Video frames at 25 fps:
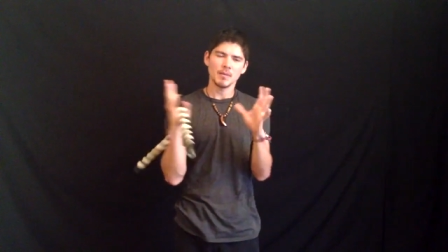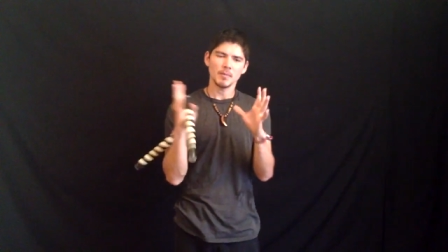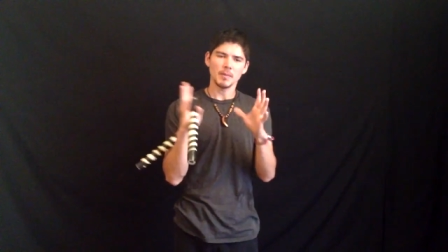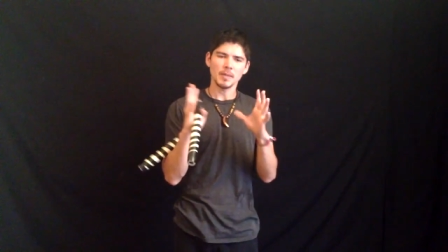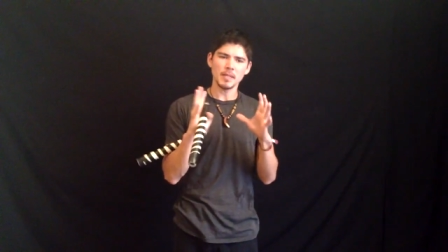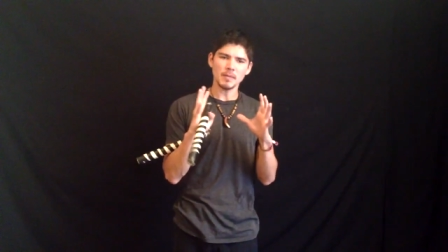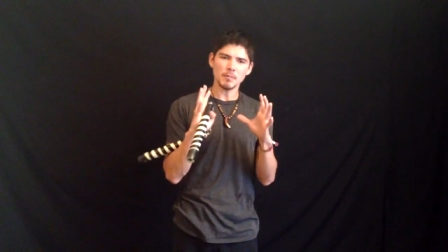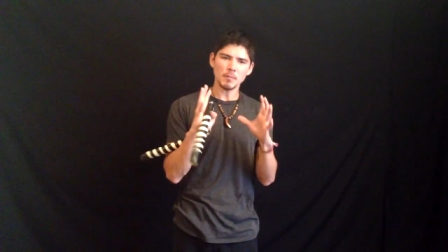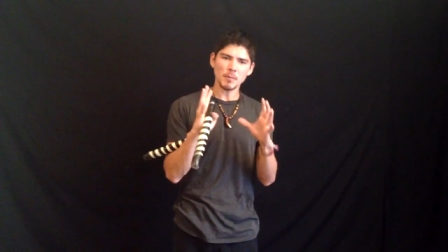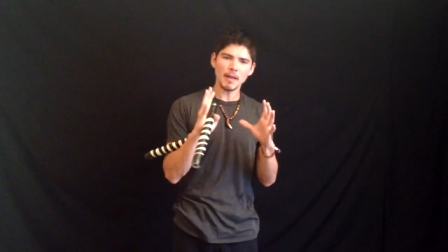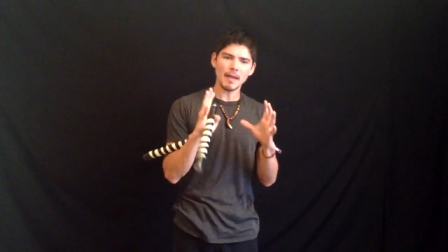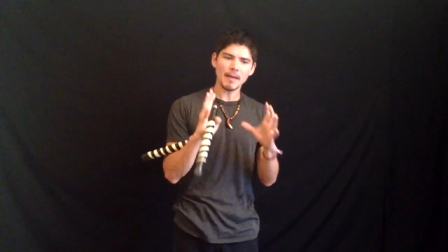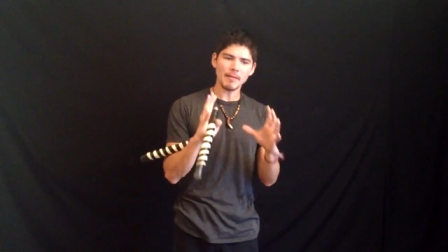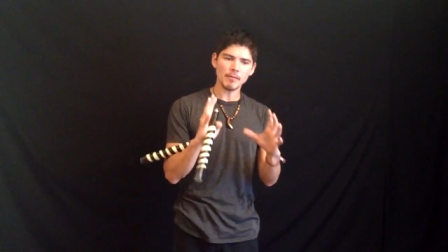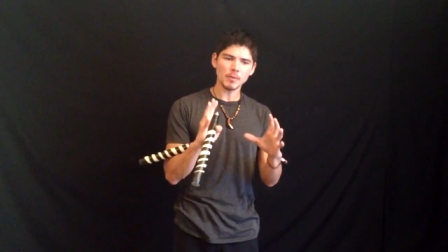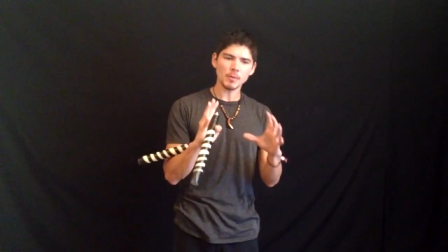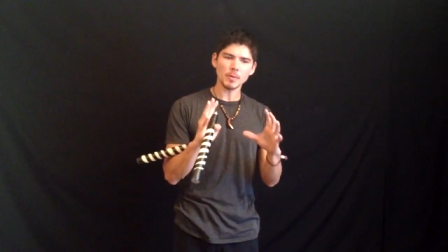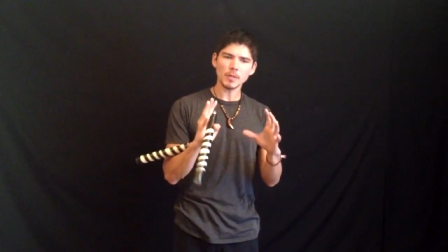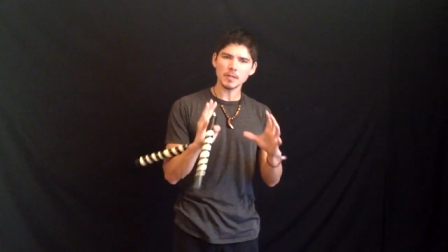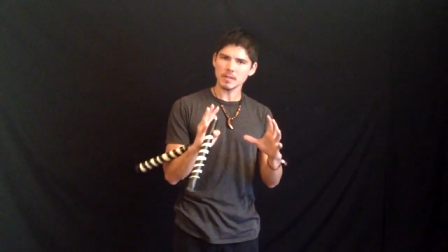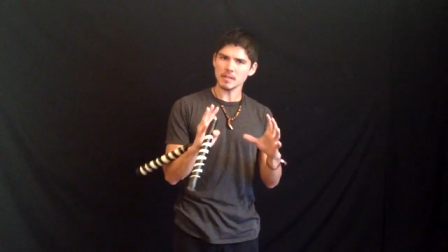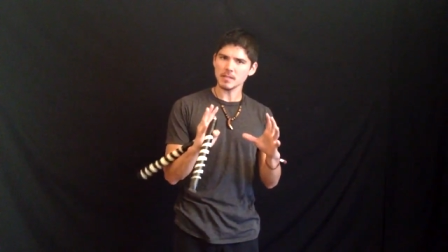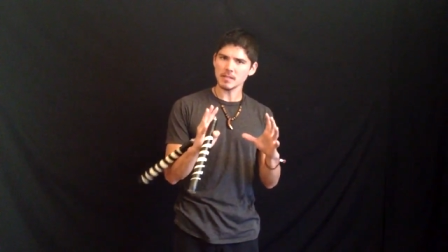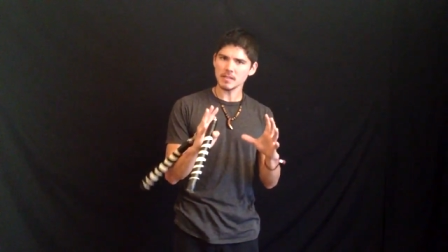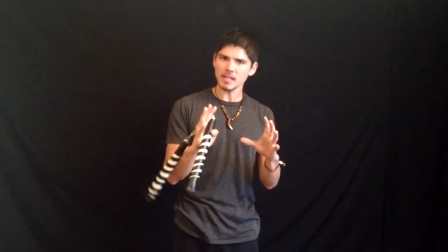We, did, we haven't
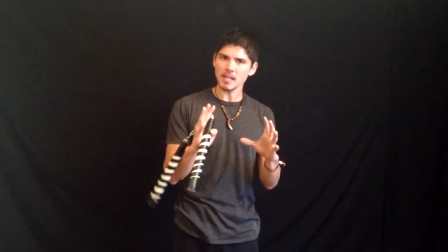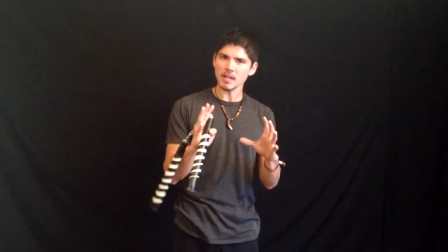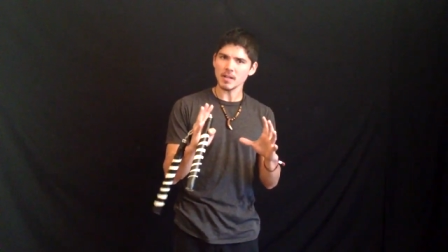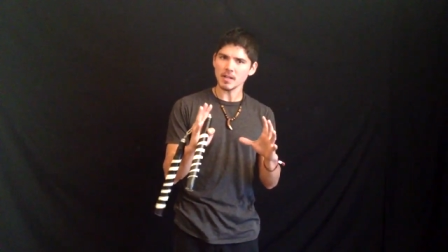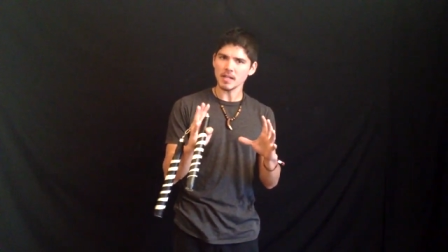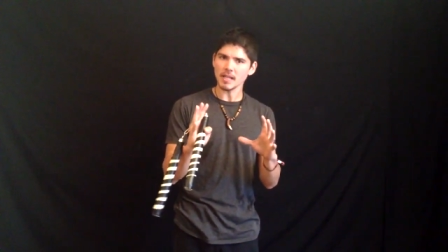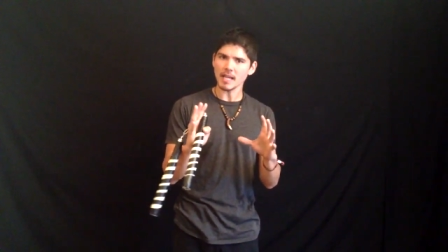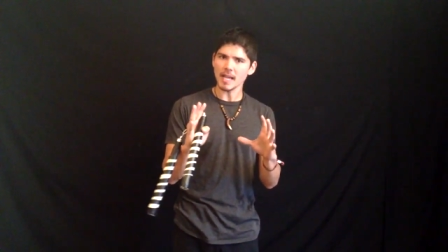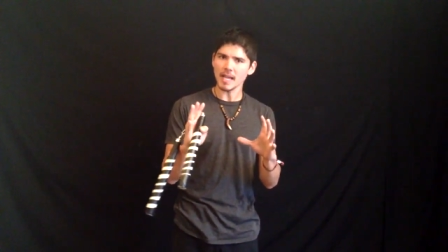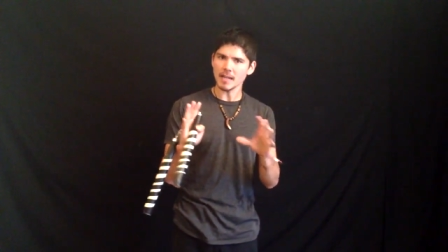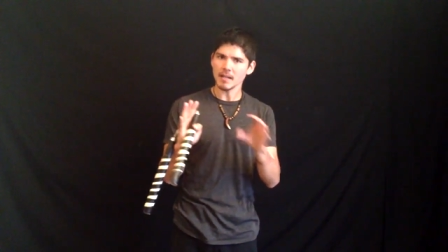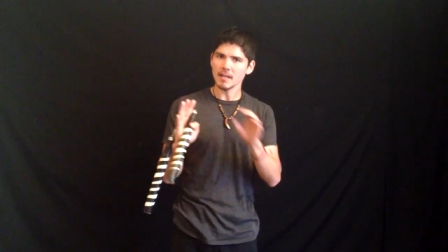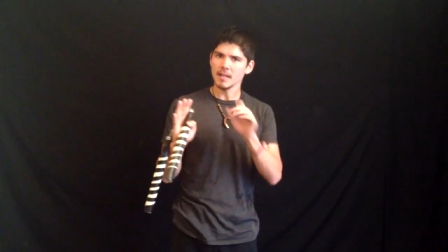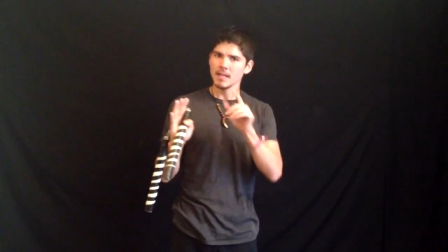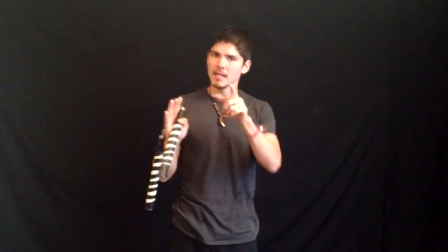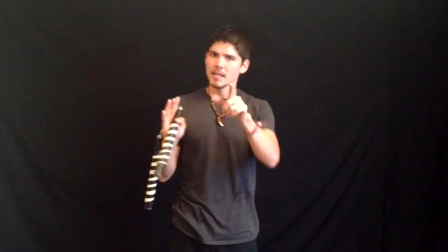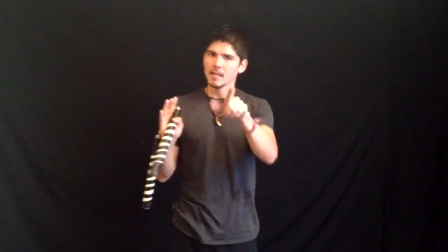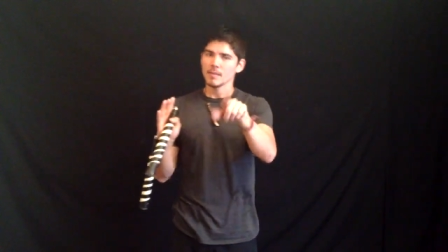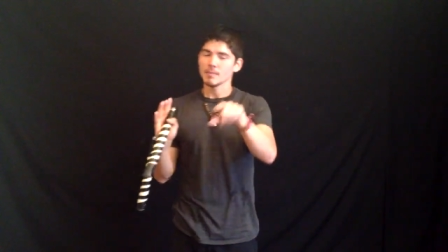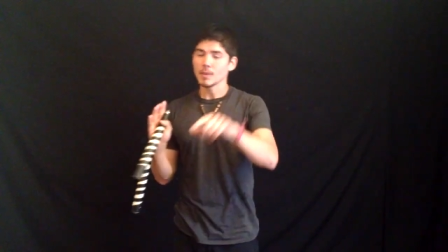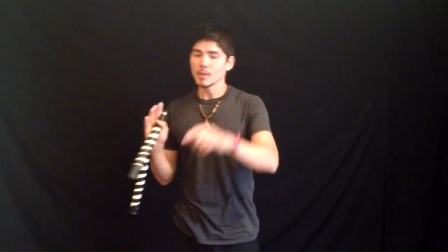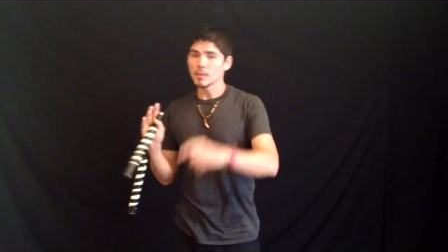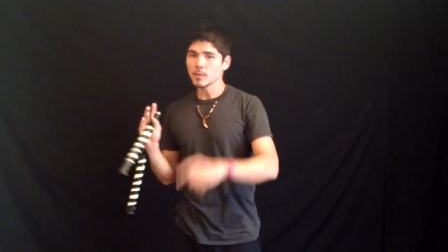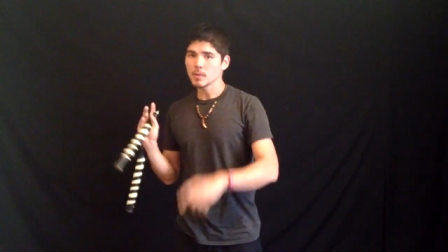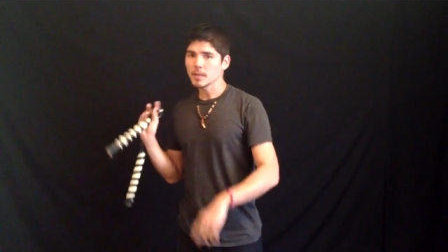worked the center yet.
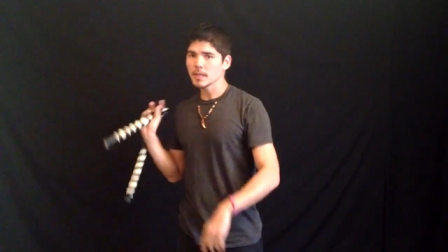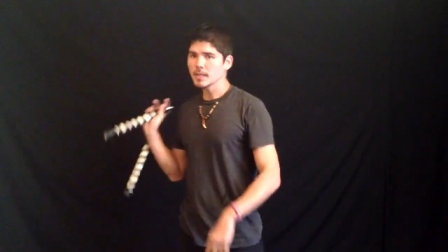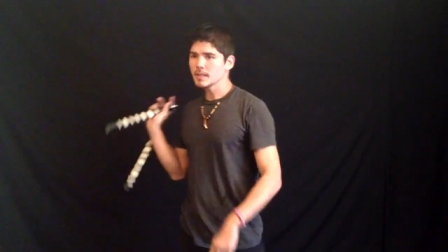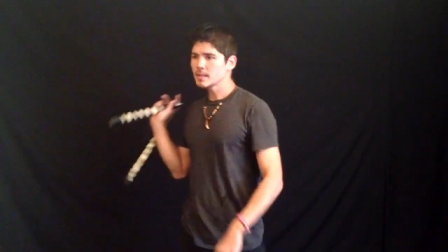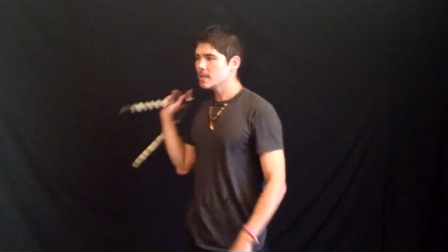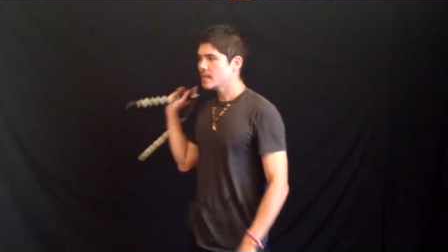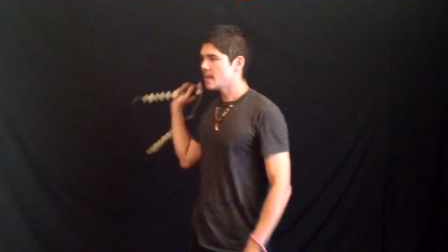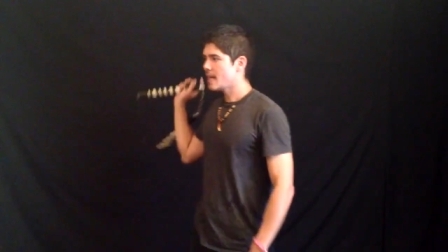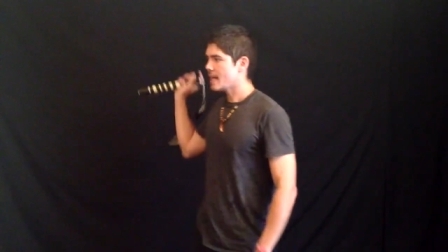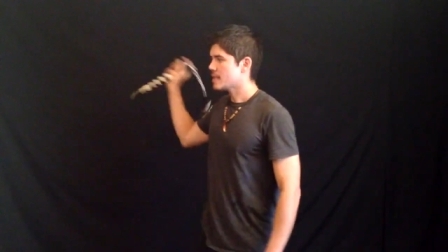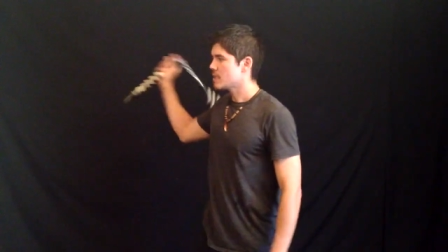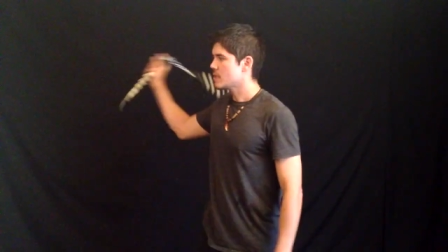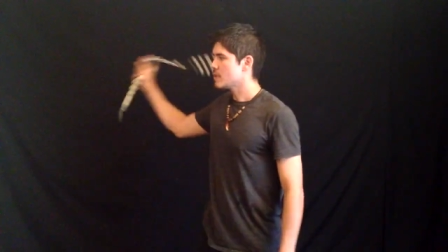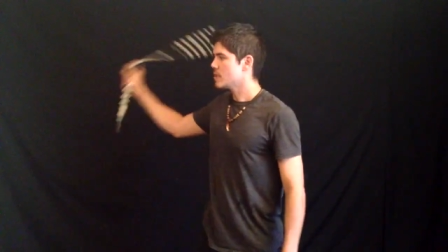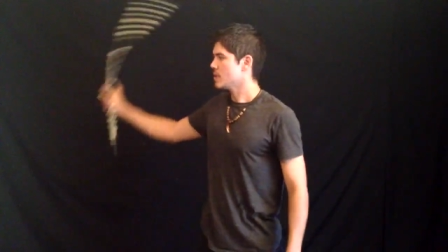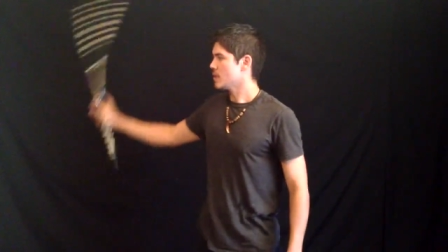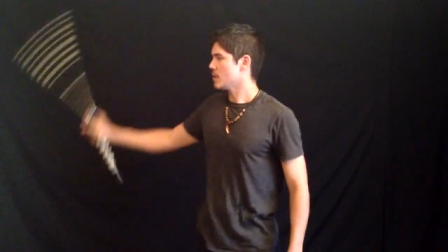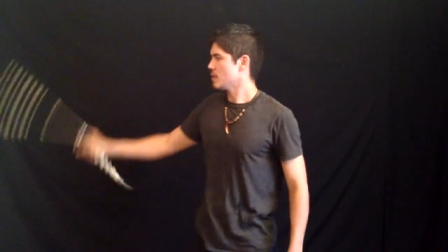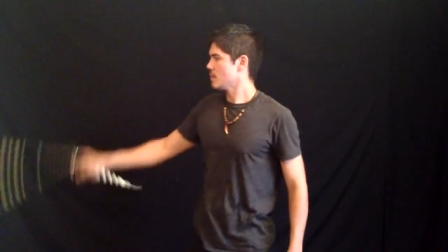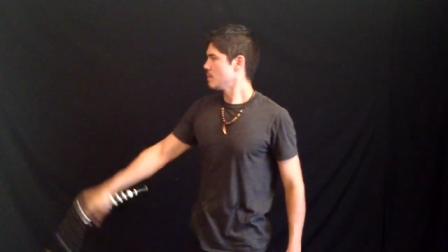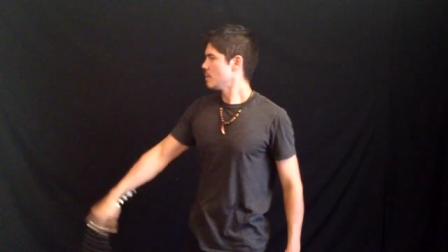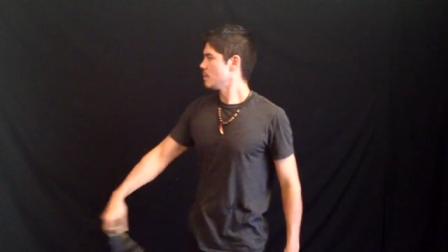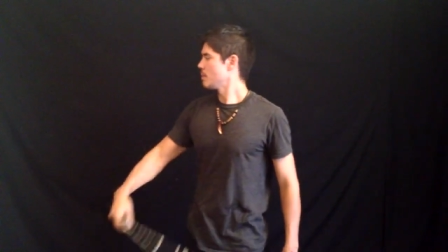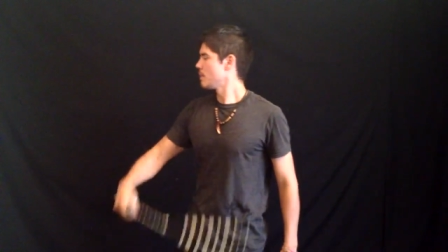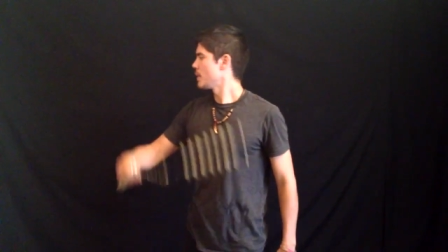But we'll get to that
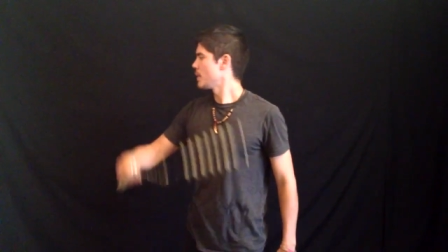soon.